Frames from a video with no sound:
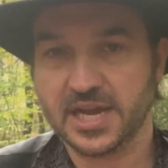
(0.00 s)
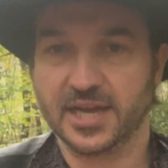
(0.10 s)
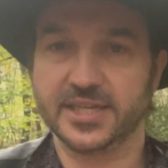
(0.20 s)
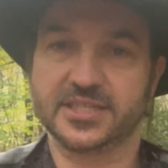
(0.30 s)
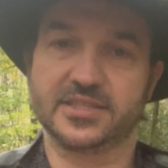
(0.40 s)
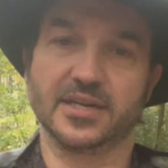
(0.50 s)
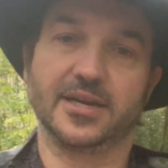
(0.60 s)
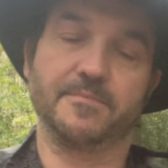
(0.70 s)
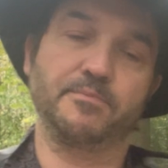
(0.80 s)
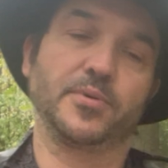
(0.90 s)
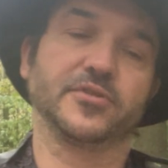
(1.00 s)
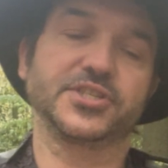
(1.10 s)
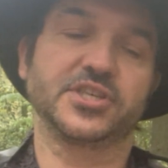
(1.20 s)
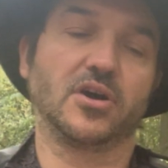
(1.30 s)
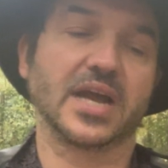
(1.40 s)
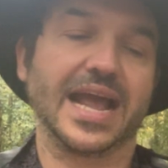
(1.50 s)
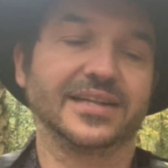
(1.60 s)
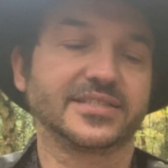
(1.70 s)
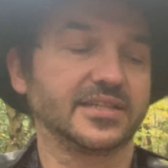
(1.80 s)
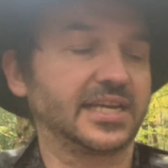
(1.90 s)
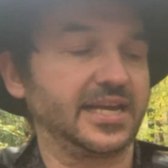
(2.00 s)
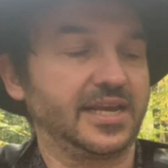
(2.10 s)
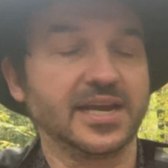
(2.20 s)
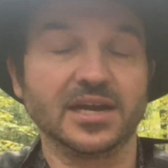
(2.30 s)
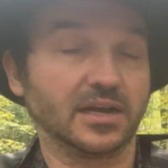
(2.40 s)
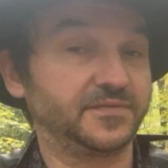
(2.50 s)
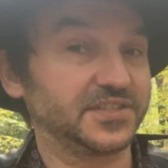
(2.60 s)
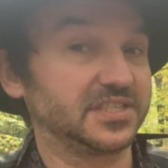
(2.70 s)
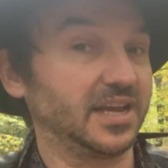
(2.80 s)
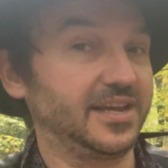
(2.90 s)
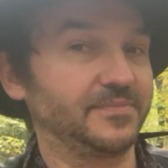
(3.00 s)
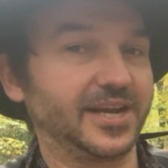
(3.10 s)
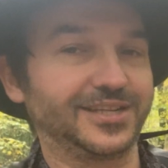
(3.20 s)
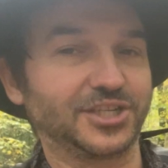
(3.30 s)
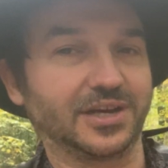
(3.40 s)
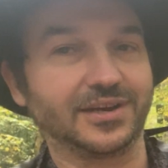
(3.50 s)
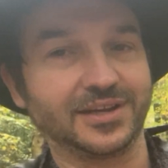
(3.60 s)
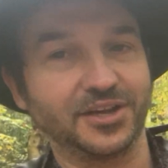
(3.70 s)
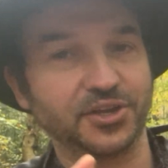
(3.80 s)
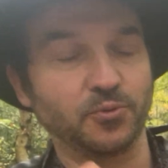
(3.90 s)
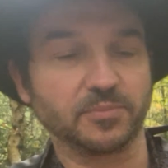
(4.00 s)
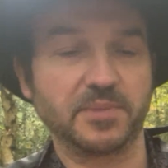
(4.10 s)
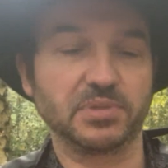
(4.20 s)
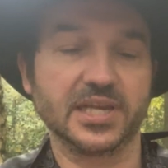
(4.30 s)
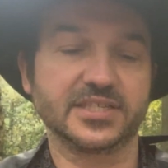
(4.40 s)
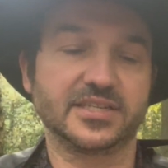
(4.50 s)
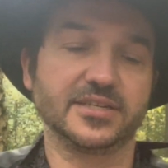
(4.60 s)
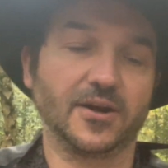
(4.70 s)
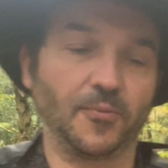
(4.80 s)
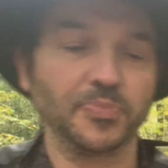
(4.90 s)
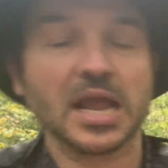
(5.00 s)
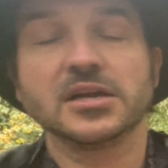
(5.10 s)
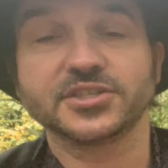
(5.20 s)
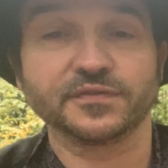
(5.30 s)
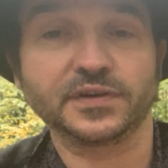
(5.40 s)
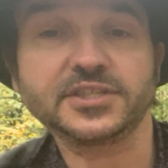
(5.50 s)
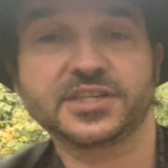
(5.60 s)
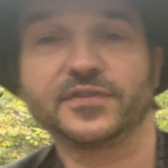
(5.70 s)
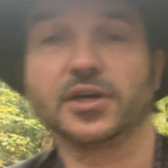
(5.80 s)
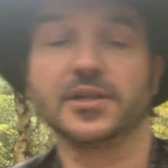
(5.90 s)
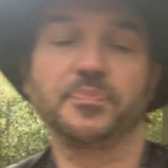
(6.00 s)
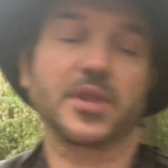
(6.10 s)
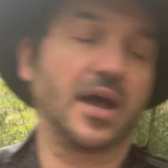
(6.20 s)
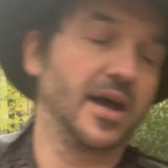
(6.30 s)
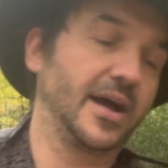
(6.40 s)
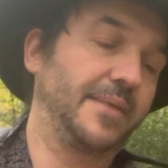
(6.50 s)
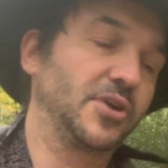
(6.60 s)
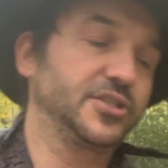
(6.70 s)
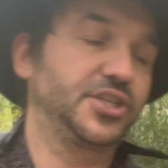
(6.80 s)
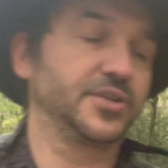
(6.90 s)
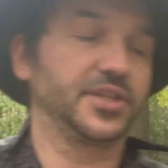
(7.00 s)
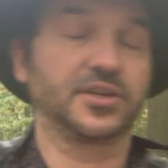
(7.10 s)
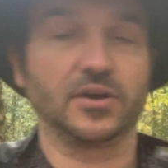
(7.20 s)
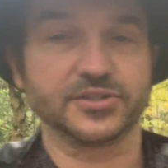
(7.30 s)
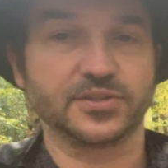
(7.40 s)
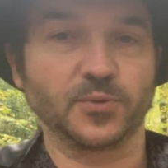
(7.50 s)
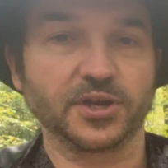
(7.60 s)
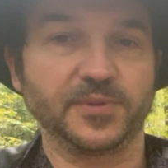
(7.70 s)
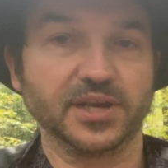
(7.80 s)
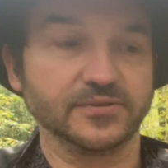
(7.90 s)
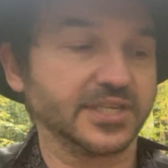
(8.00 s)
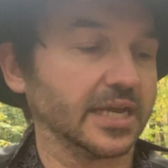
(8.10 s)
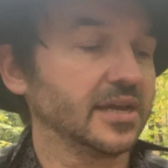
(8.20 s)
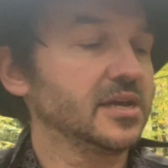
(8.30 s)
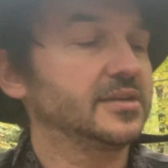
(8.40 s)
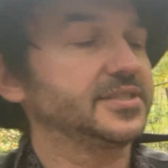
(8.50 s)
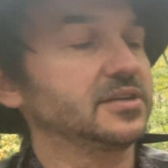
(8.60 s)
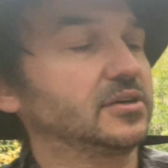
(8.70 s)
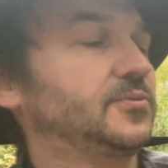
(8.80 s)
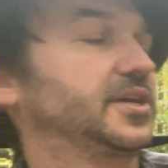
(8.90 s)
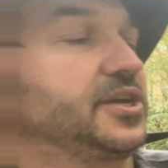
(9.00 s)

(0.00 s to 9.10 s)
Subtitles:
is put the song into the key of C major, you will be pleased to know. So first of all, I'm going to show you the chords that we're going to be using. So we're going to